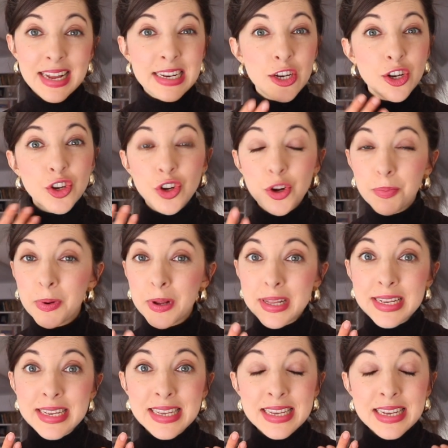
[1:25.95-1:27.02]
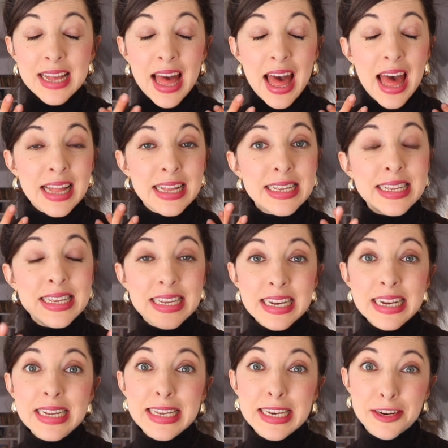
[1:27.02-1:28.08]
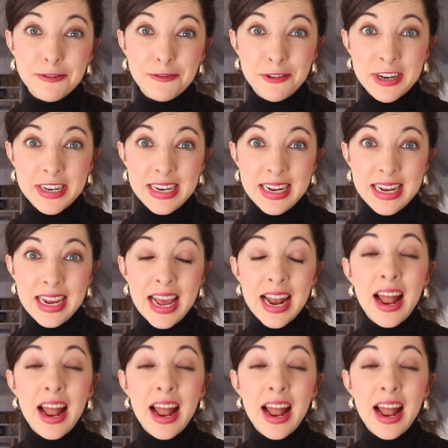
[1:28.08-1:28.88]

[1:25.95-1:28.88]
It interprets and sees differently,